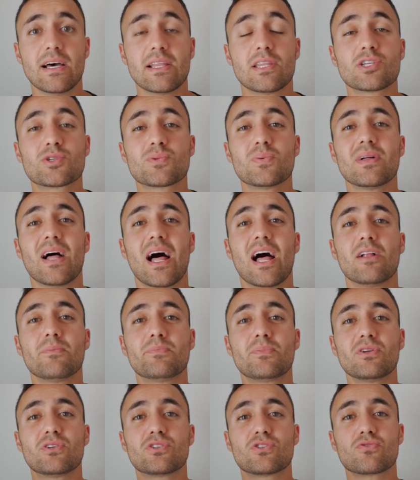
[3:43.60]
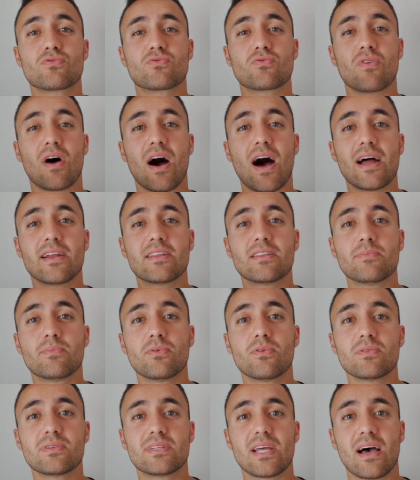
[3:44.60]
This will help you to ride the
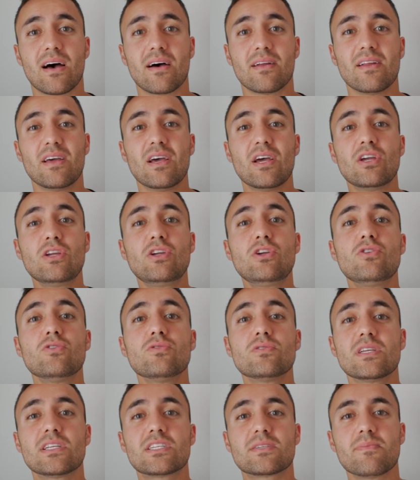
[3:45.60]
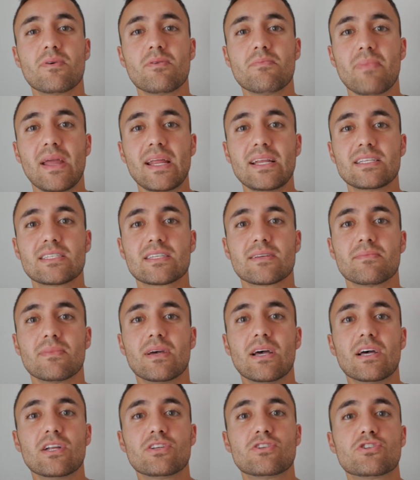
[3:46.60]
ball down, use its
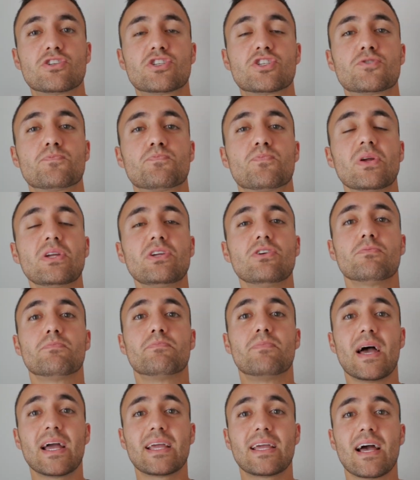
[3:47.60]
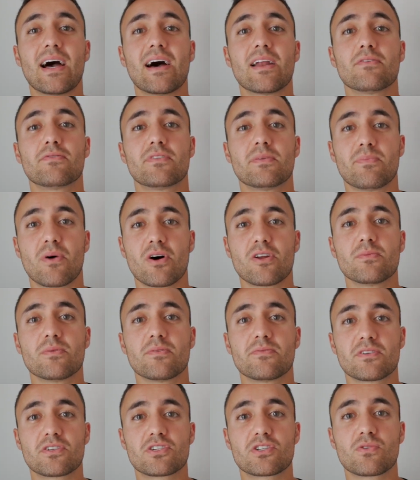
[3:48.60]
momentum to spring you back out of the bottom
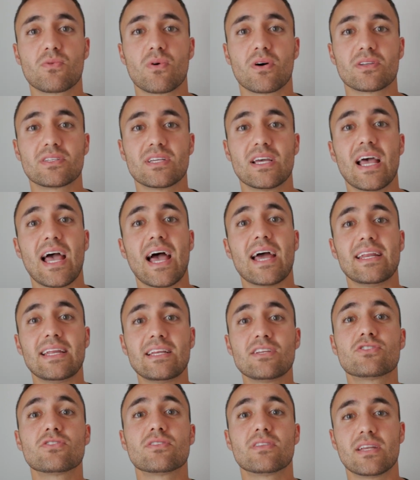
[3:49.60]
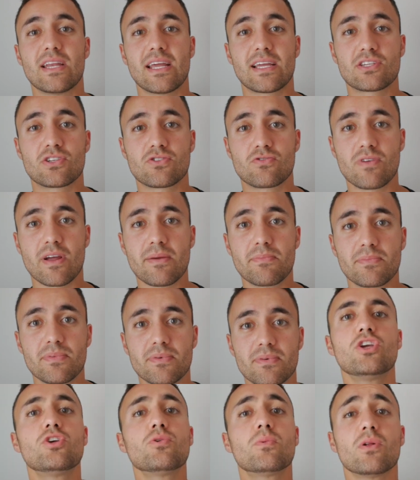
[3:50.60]
of the squat and into the next rep.
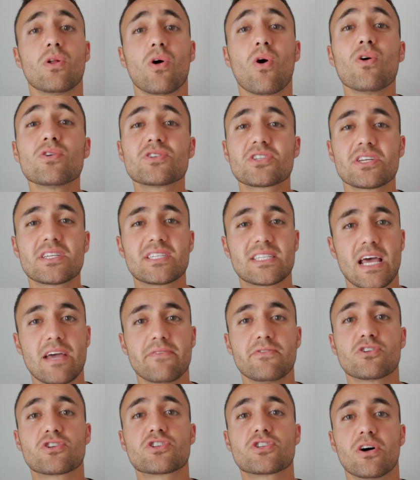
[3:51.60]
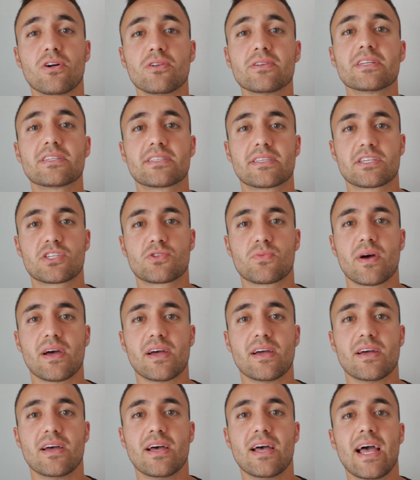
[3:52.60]
You will also save your shoulders this
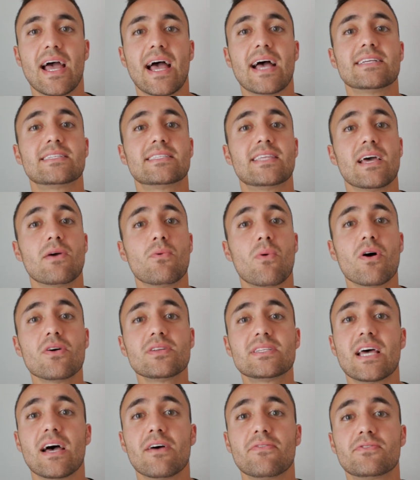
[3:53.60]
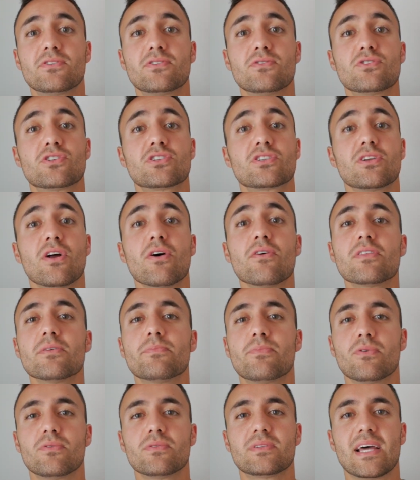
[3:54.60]
way, as they won't have to slow the
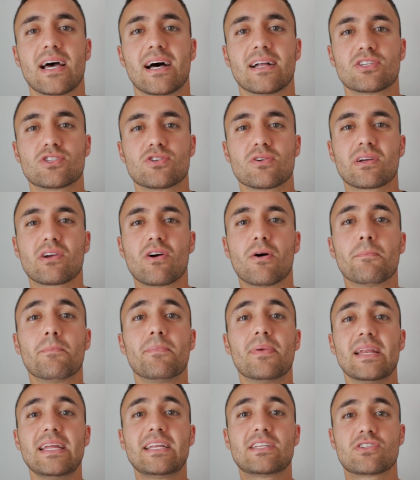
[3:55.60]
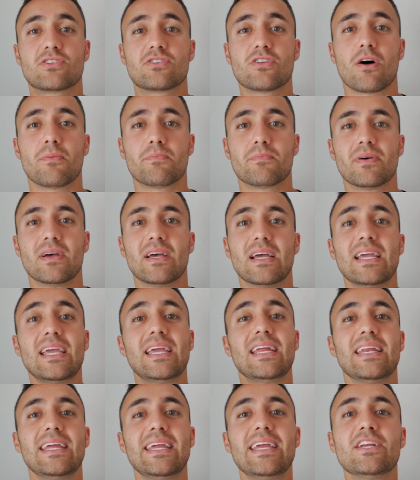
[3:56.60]
ball down to a complete stop
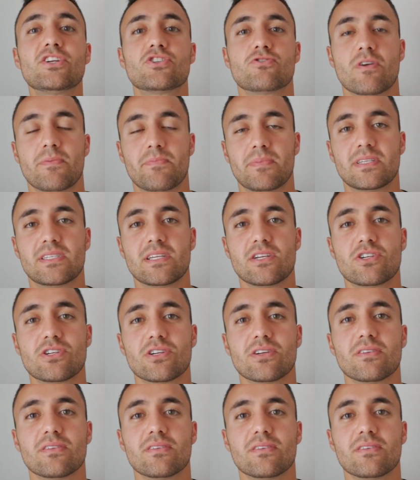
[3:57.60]
in each repetition.